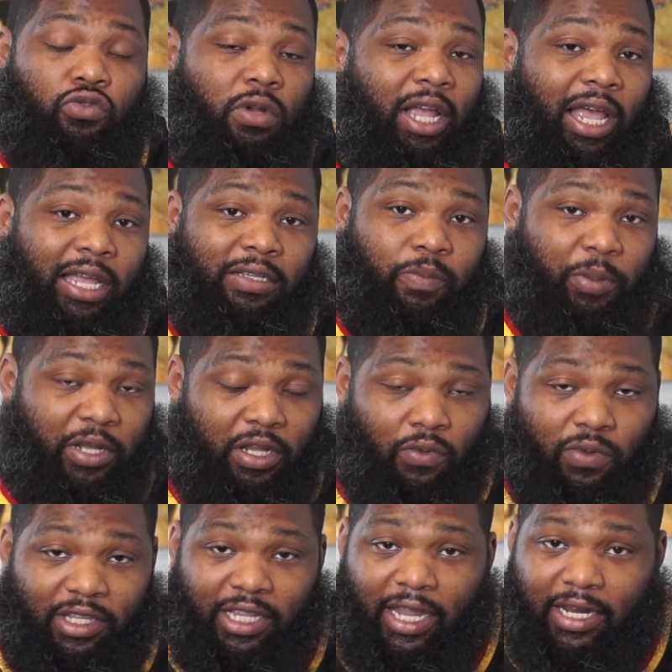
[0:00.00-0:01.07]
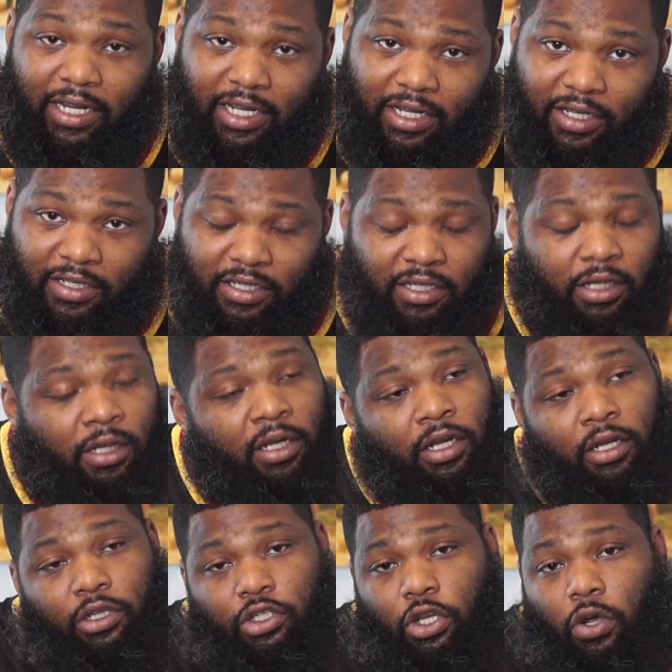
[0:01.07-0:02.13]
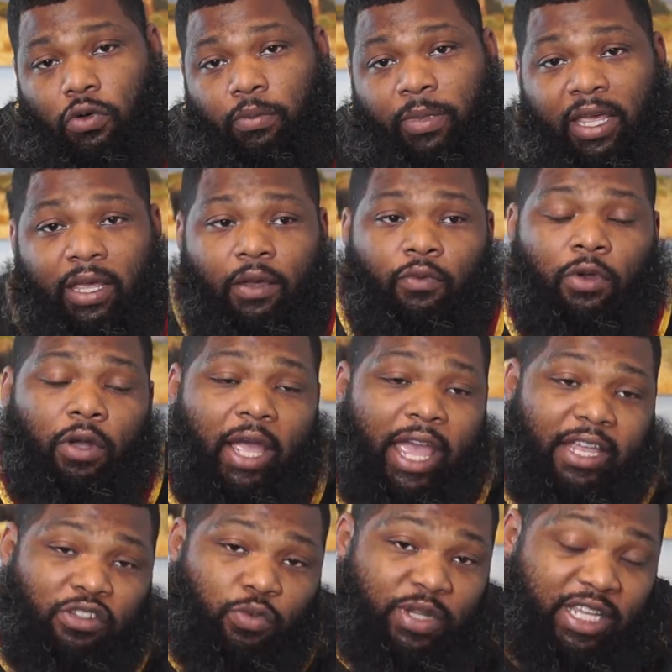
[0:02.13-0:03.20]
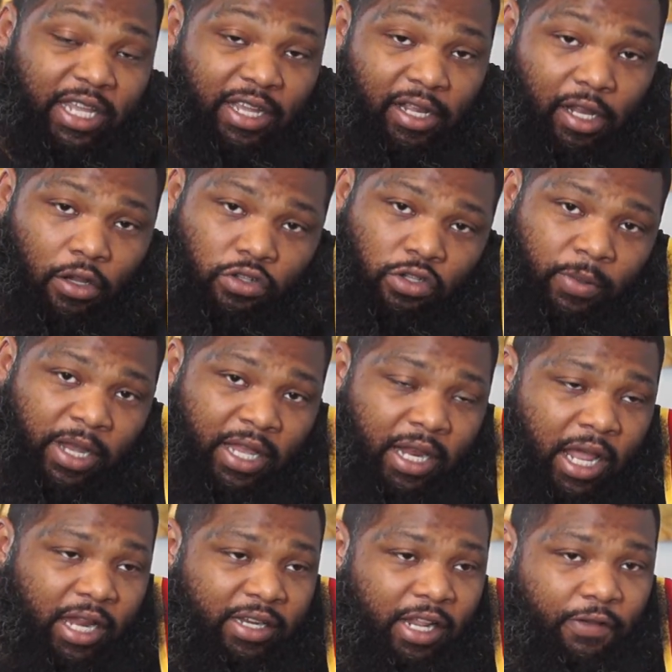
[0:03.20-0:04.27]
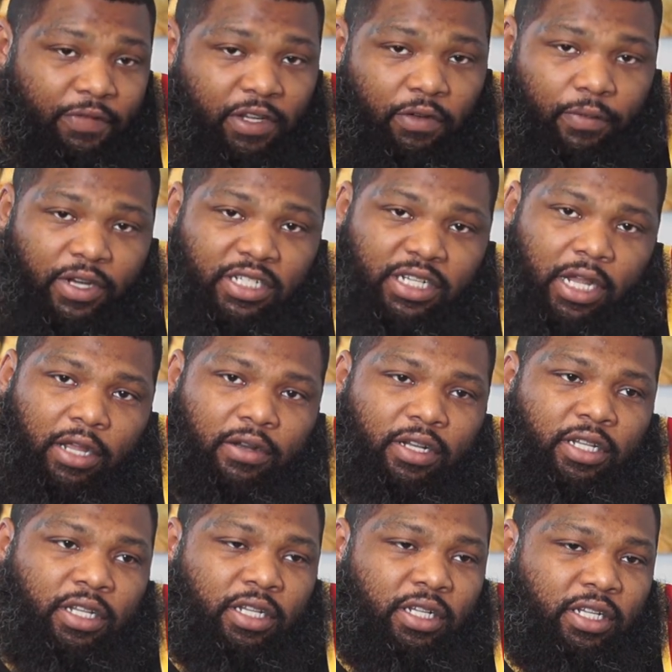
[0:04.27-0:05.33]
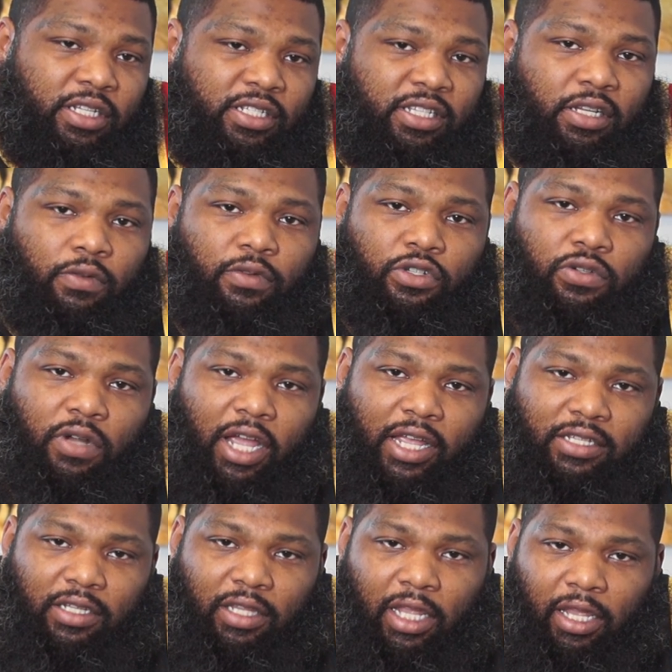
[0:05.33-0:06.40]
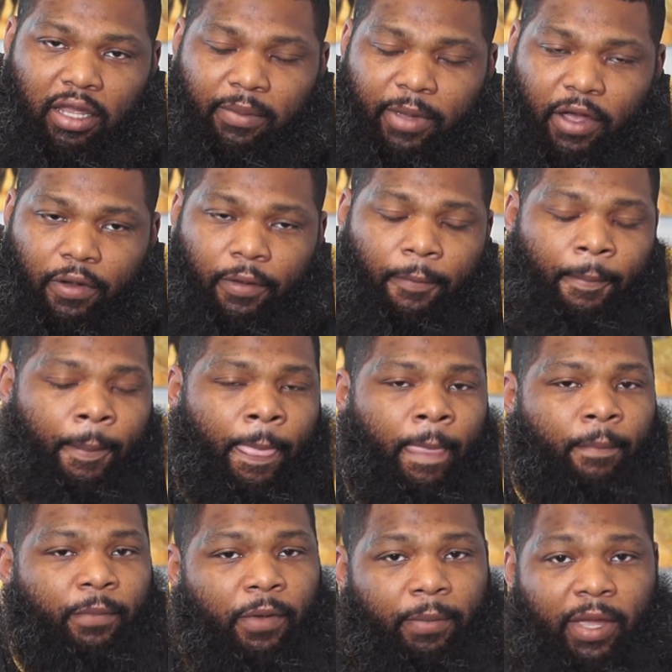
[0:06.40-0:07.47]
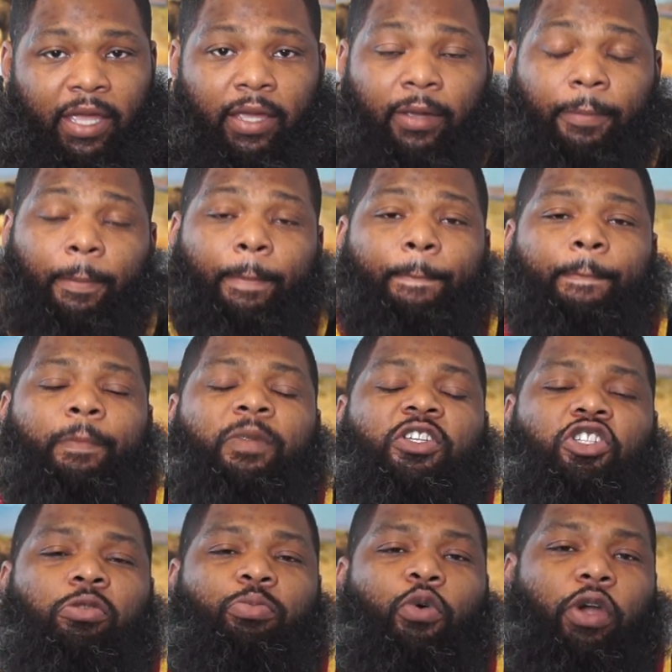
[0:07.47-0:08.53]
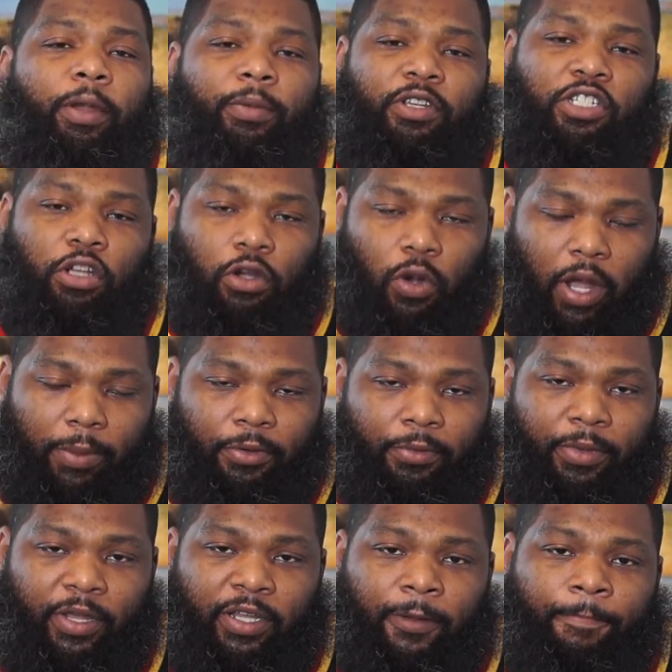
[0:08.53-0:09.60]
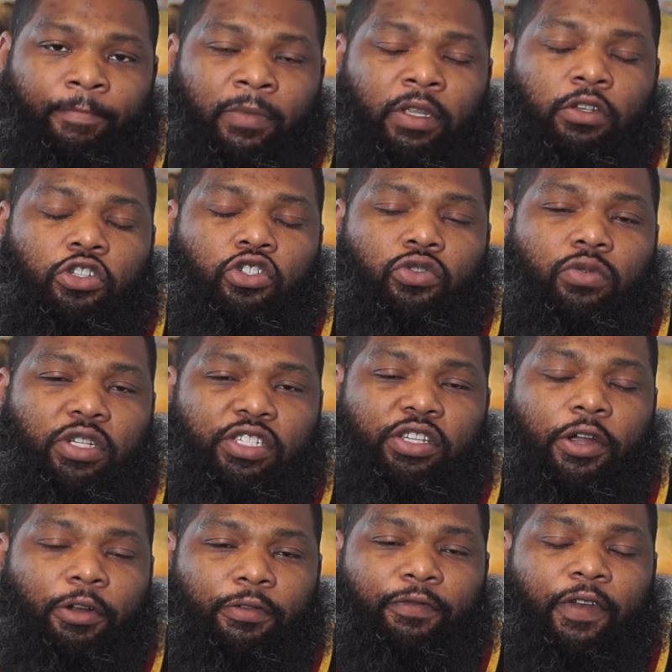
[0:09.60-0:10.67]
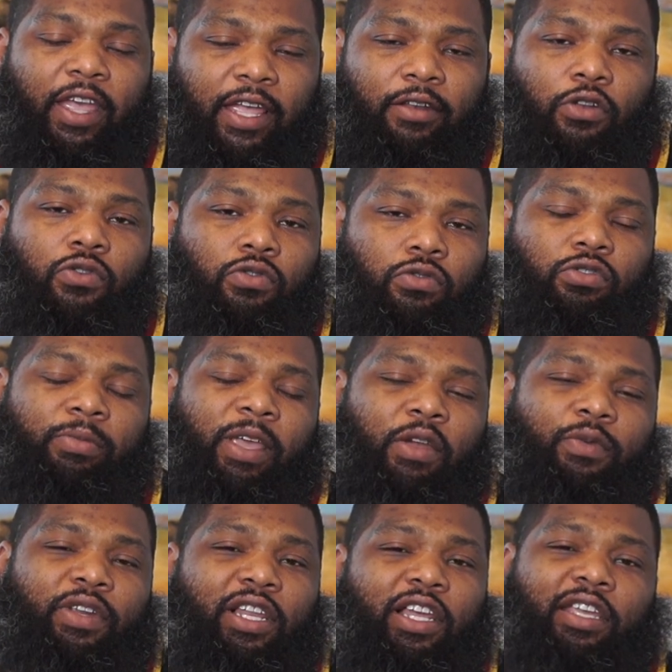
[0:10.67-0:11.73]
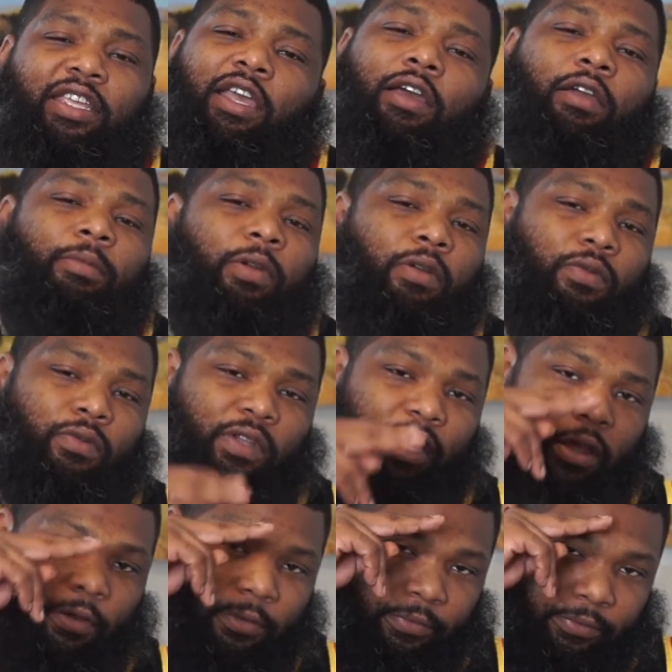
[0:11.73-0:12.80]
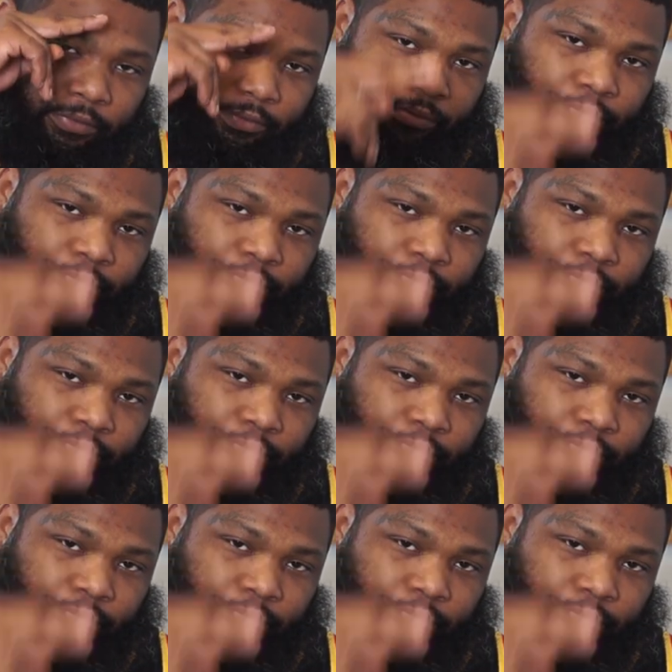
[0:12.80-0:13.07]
you guys pick what that is. So, man, as we get close, man, I'll definitely reach out and, and see what you guys are thinking about. But, man, it's your boy, Michelle Guapo, man. Street certified news, man. We love y'all, bro. We out.